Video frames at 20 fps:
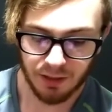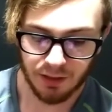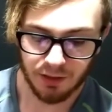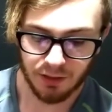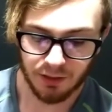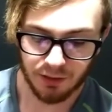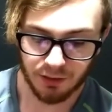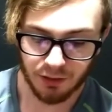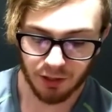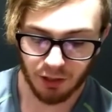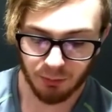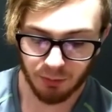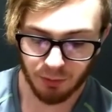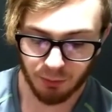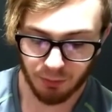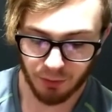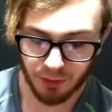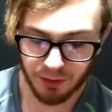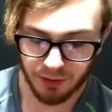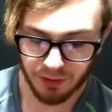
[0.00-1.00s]
The combo
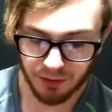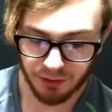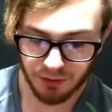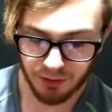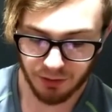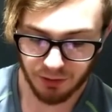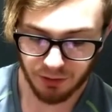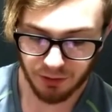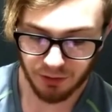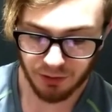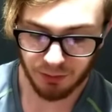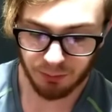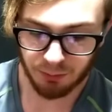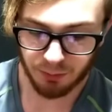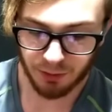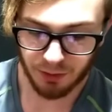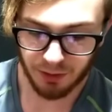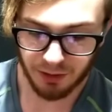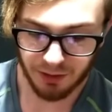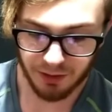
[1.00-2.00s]
breakers,
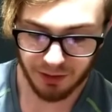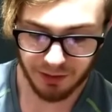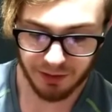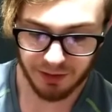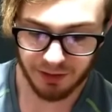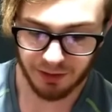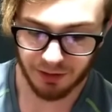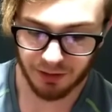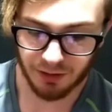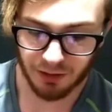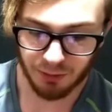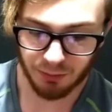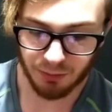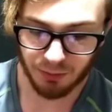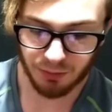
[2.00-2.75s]
blocks, and combo